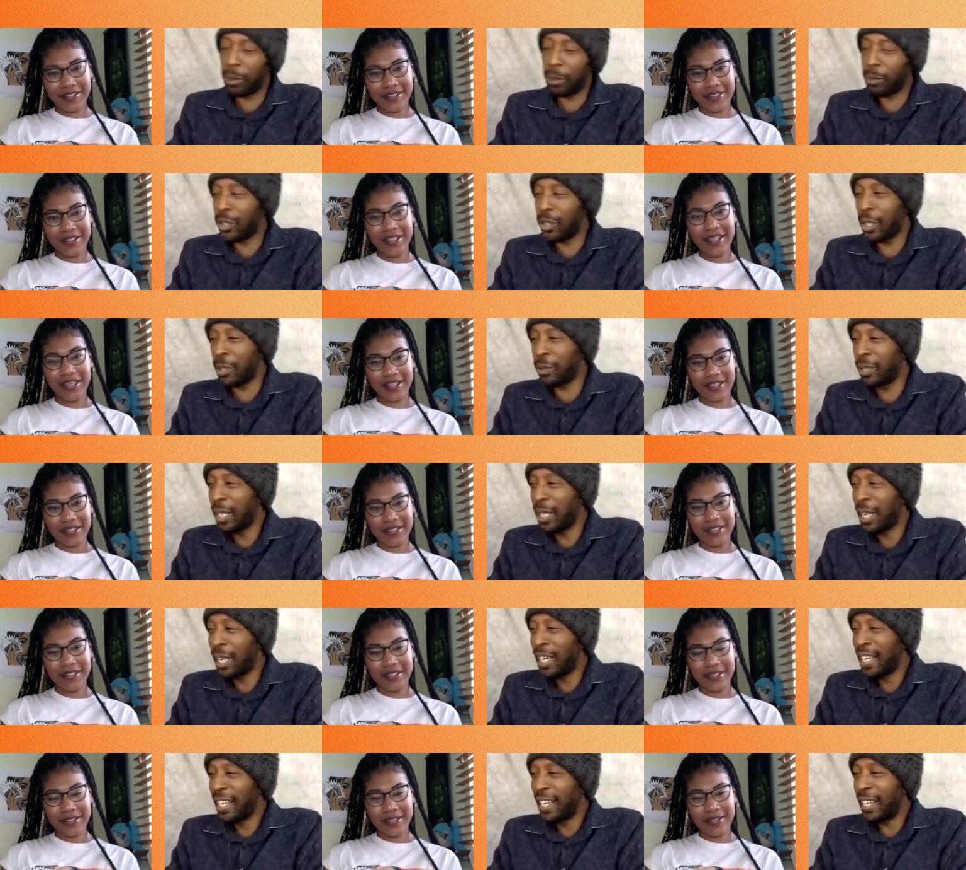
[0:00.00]
Speaker 1: So,
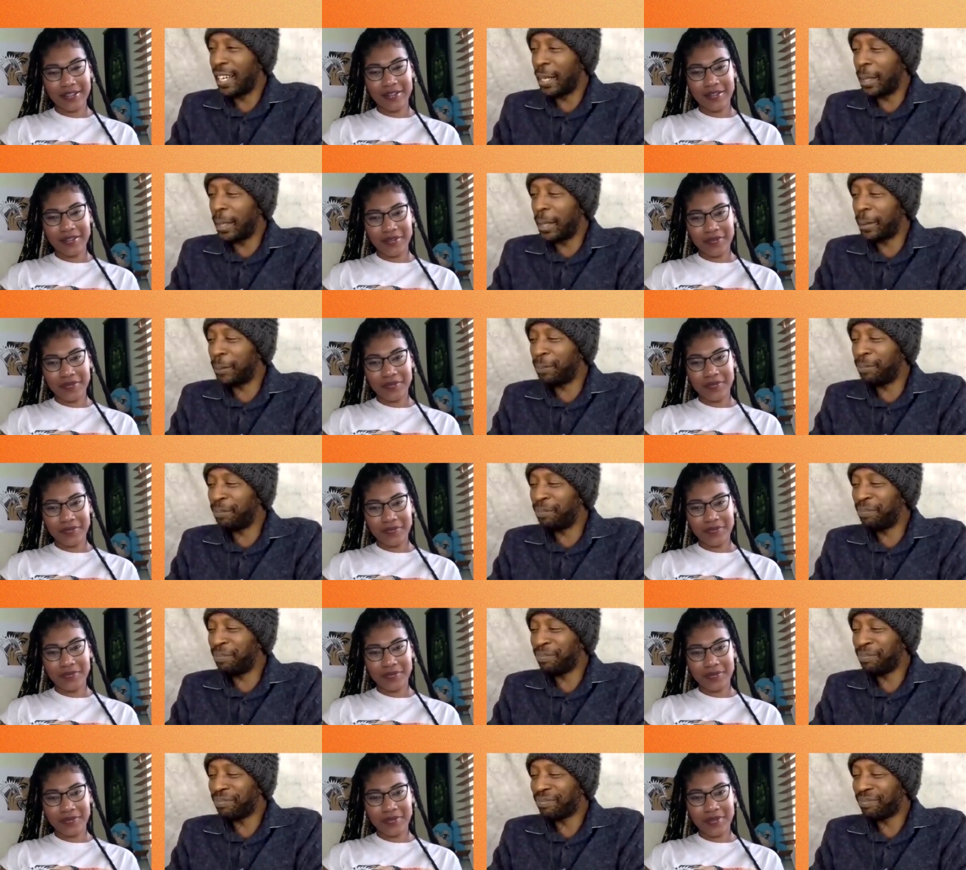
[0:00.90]
um,
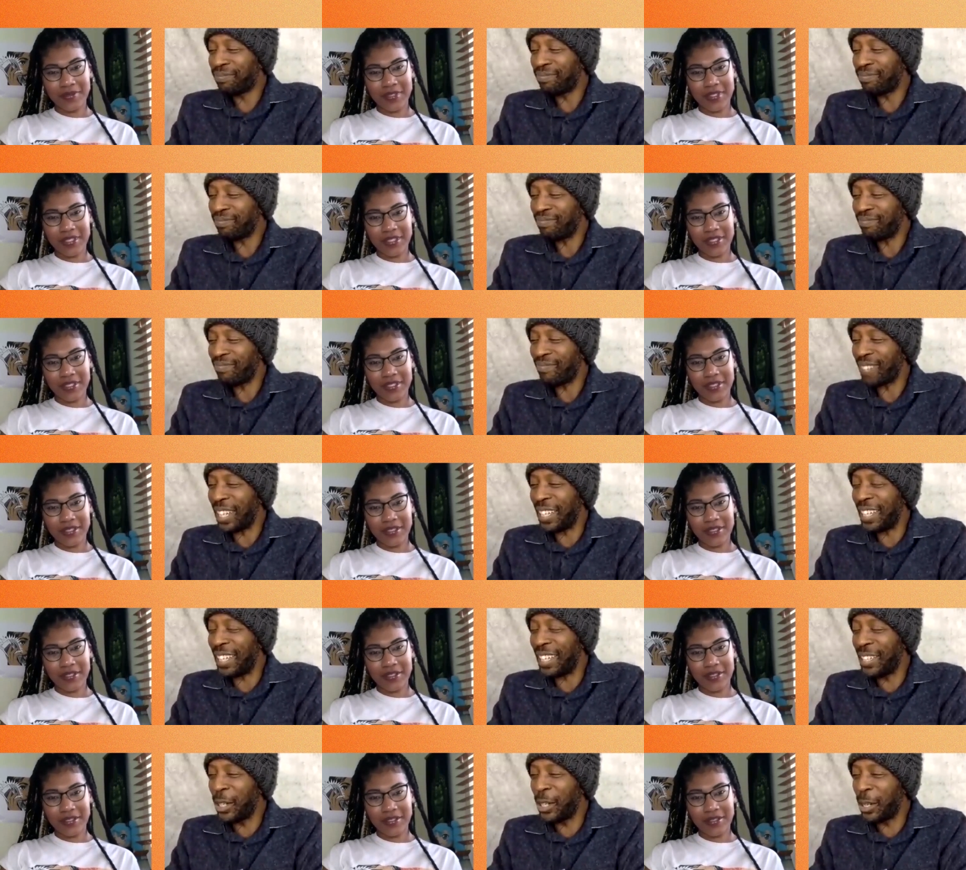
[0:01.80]

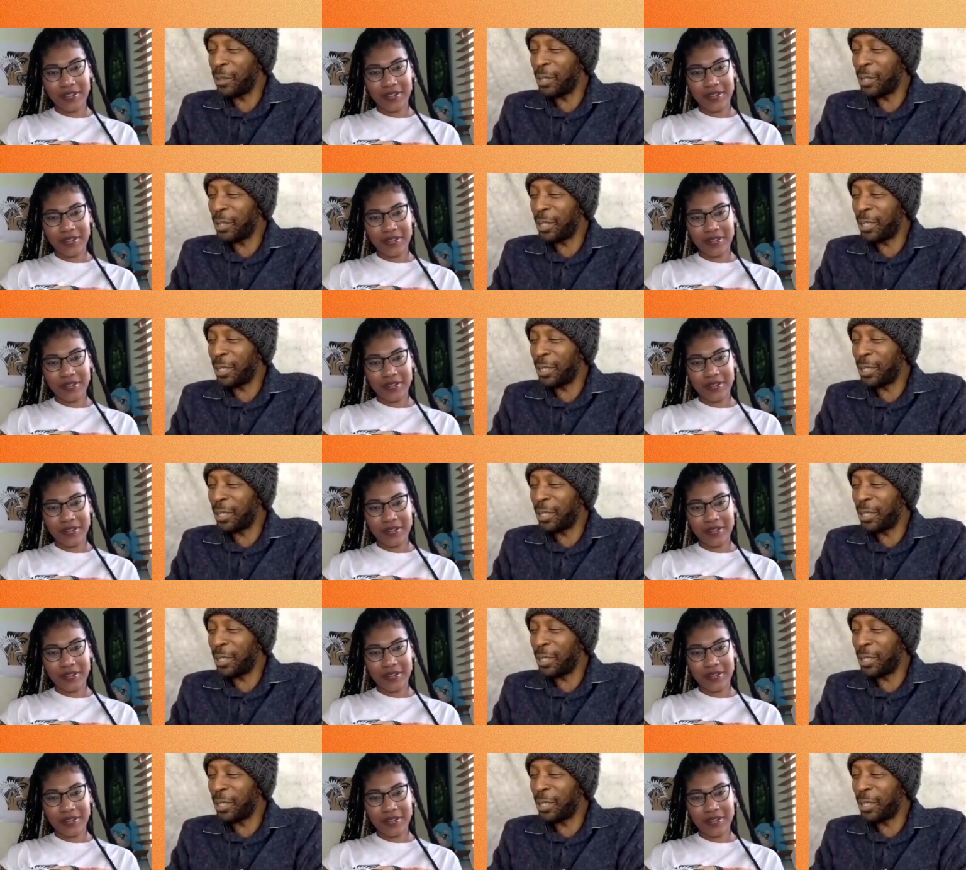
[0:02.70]
you know, the, the